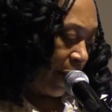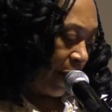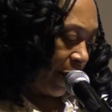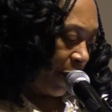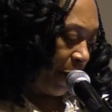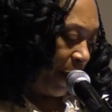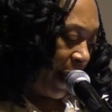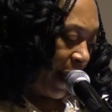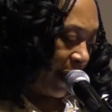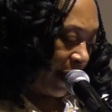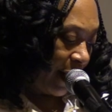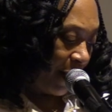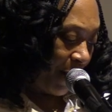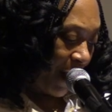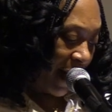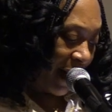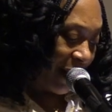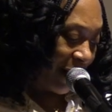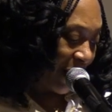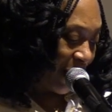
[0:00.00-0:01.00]
Space
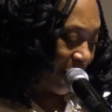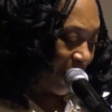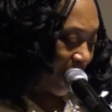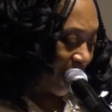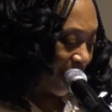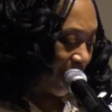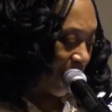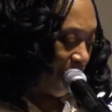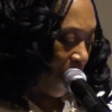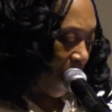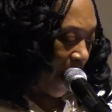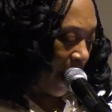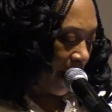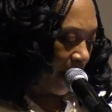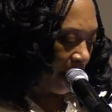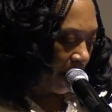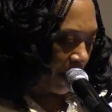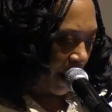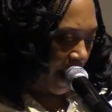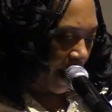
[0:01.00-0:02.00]
minus the structure
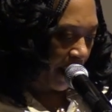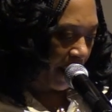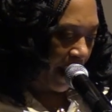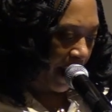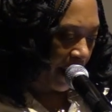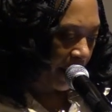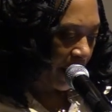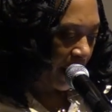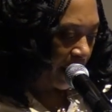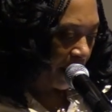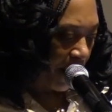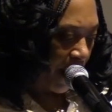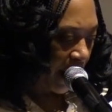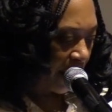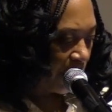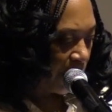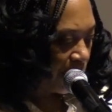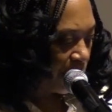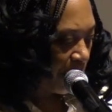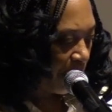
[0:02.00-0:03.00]
one black man plus
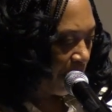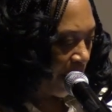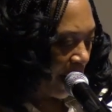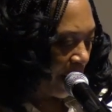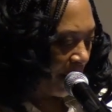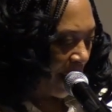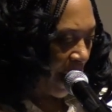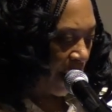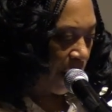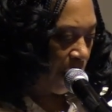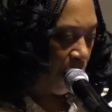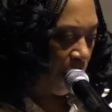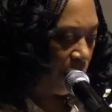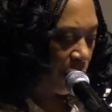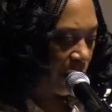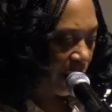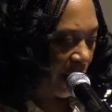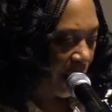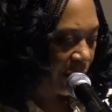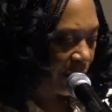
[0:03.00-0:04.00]
molecules of brain matter
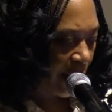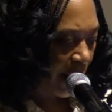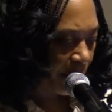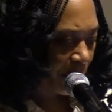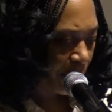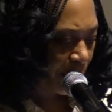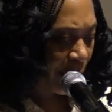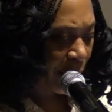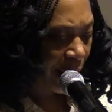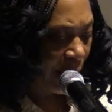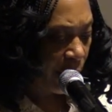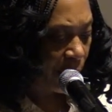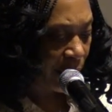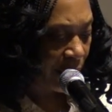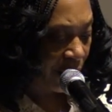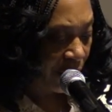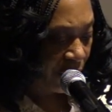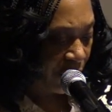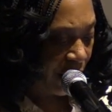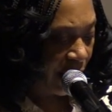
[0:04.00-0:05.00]
over love times spirit
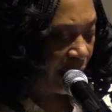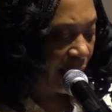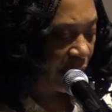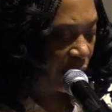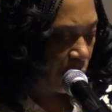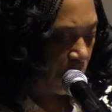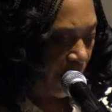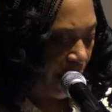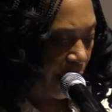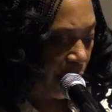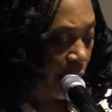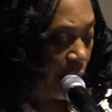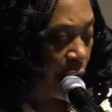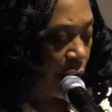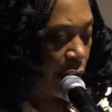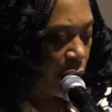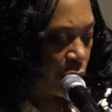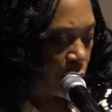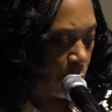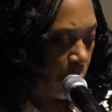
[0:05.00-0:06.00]
equals infinity squared.
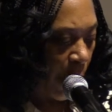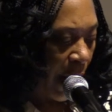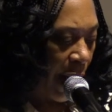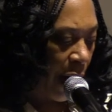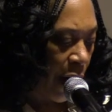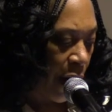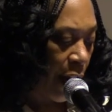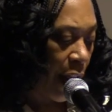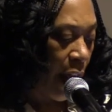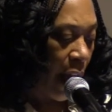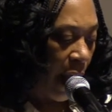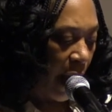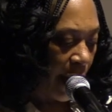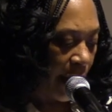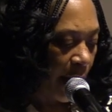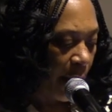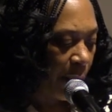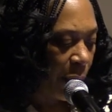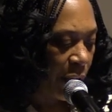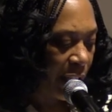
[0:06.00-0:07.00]
Squared, a
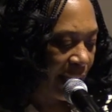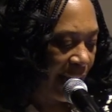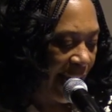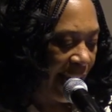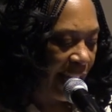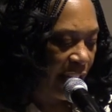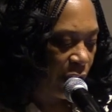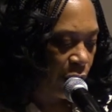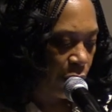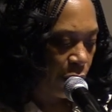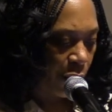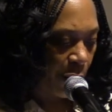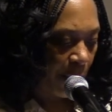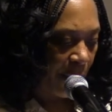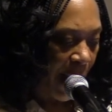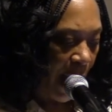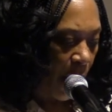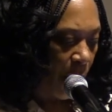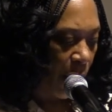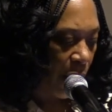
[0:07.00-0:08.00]
number taken to the
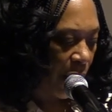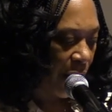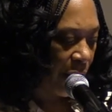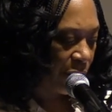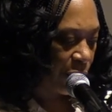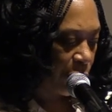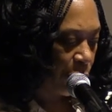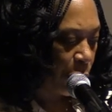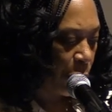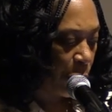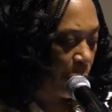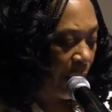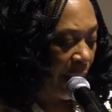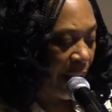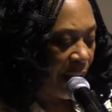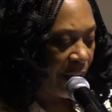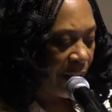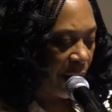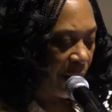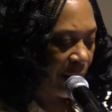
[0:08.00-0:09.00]
power of two.
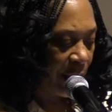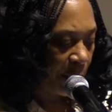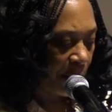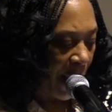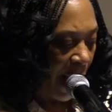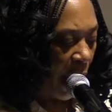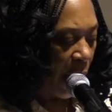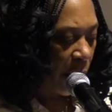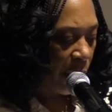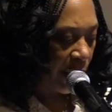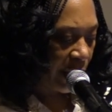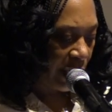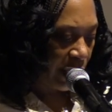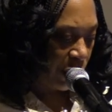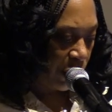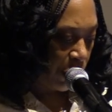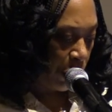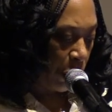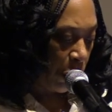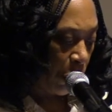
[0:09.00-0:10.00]
There is power in
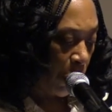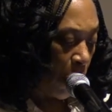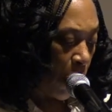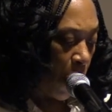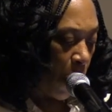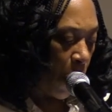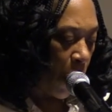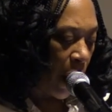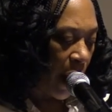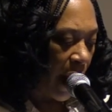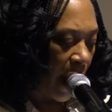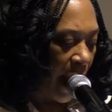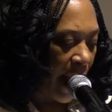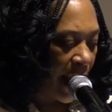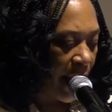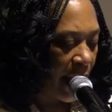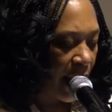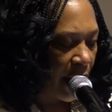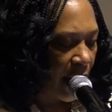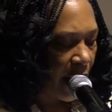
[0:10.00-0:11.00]
two. What I
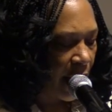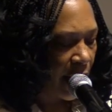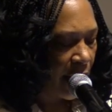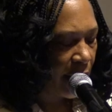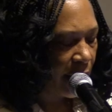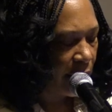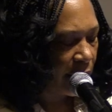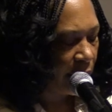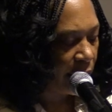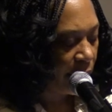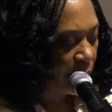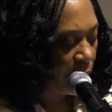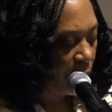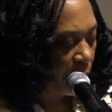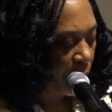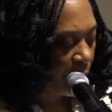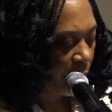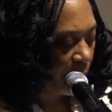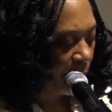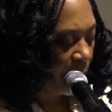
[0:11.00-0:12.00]
and I can do
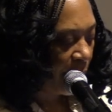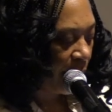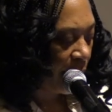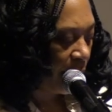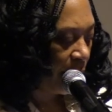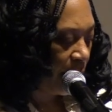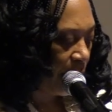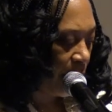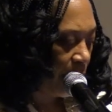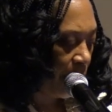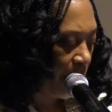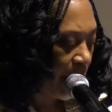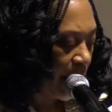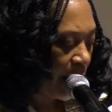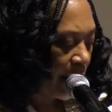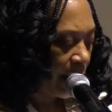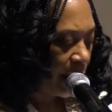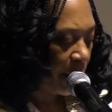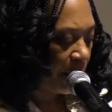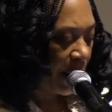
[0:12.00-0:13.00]
with me and you.
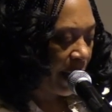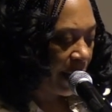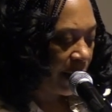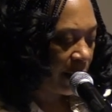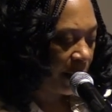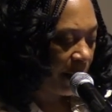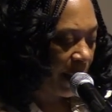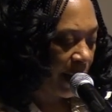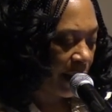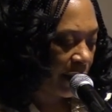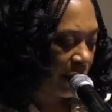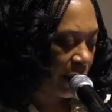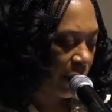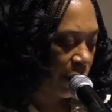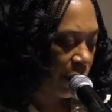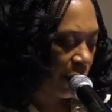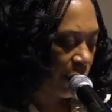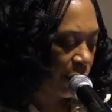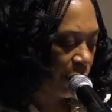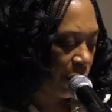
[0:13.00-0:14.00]
Space minus the
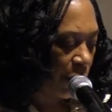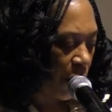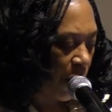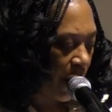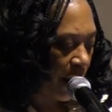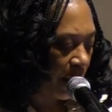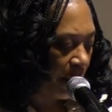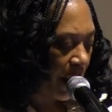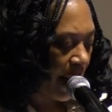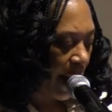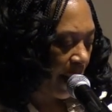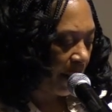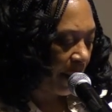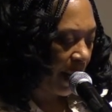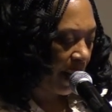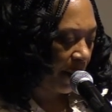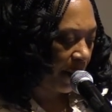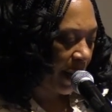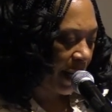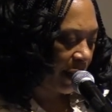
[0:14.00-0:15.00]
structure of one black
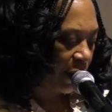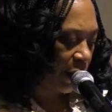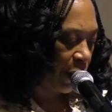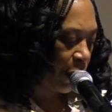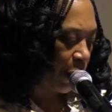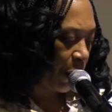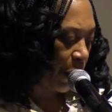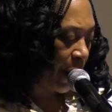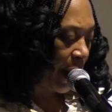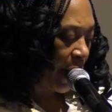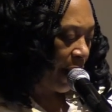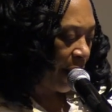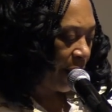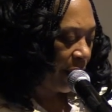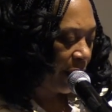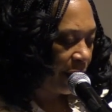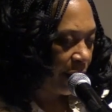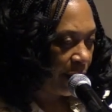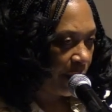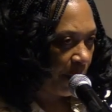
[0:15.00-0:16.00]
man base two.
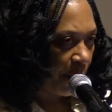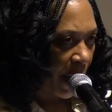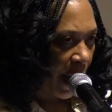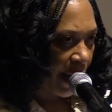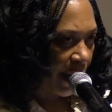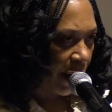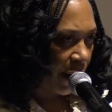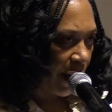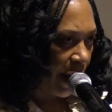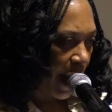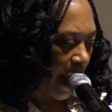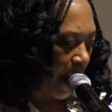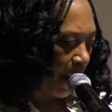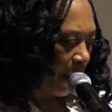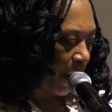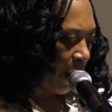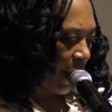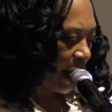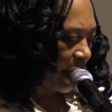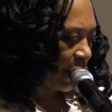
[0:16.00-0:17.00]
This is a binary
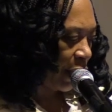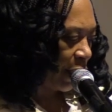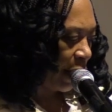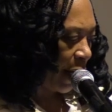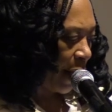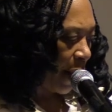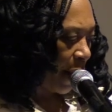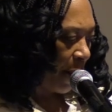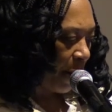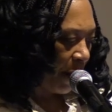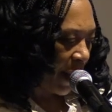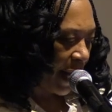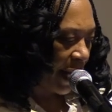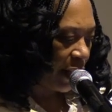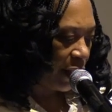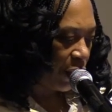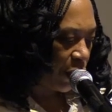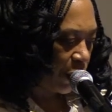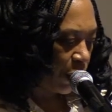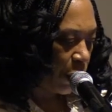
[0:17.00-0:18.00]
operation.
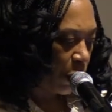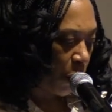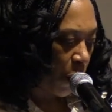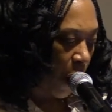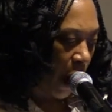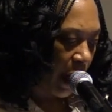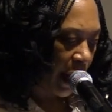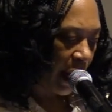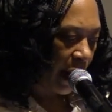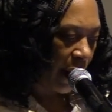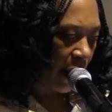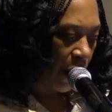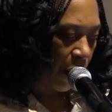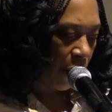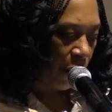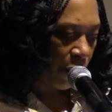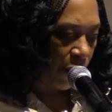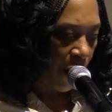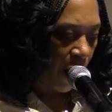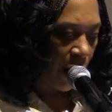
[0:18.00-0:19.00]
Base two, walking
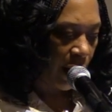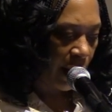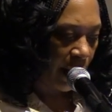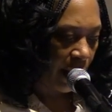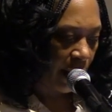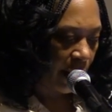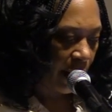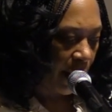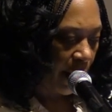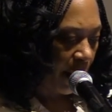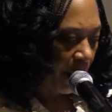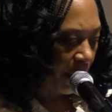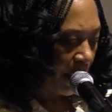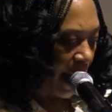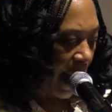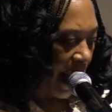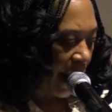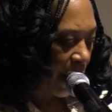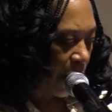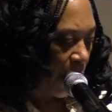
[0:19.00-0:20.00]
or falling,
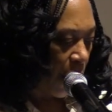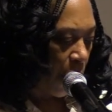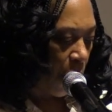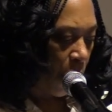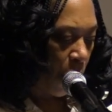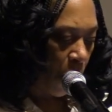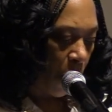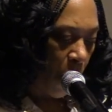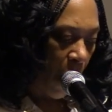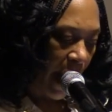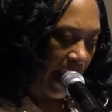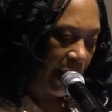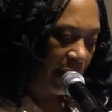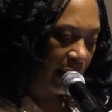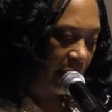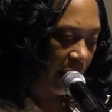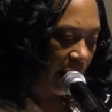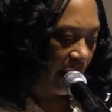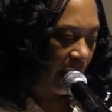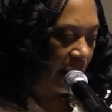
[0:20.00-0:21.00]
black or
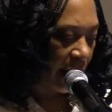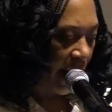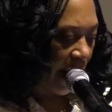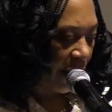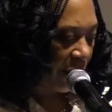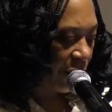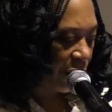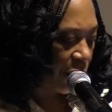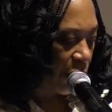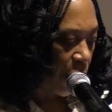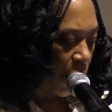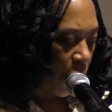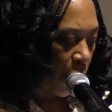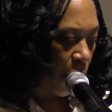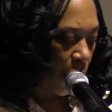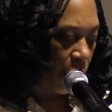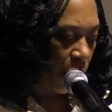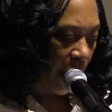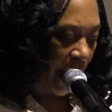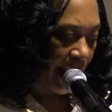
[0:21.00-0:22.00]
white, left
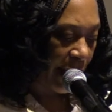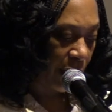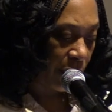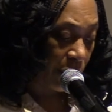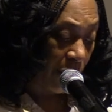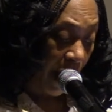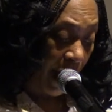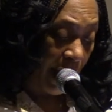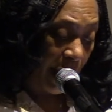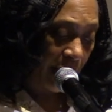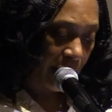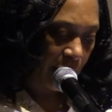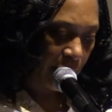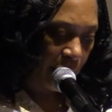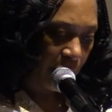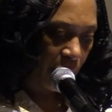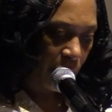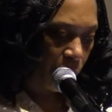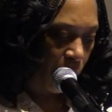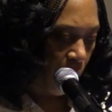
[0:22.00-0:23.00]
or right, right,
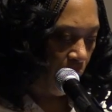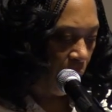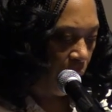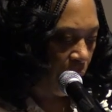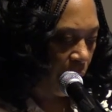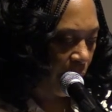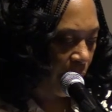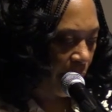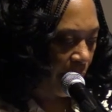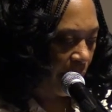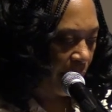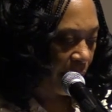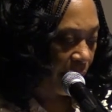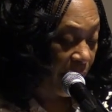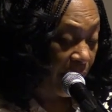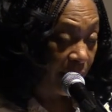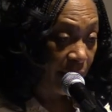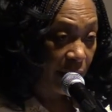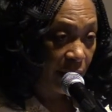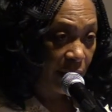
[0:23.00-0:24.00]
wrong,
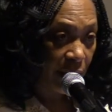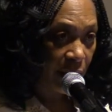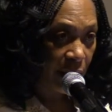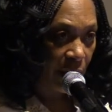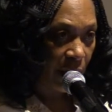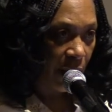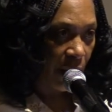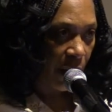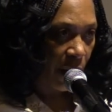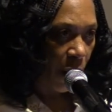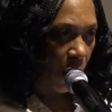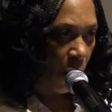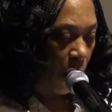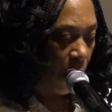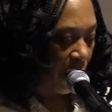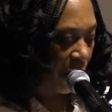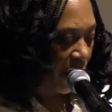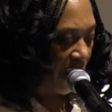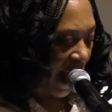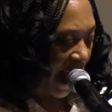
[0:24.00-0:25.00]
this
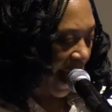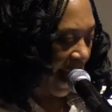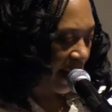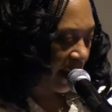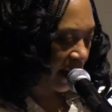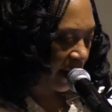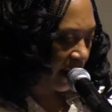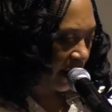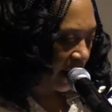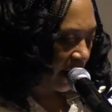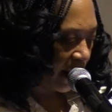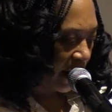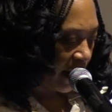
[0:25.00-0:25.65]
or that.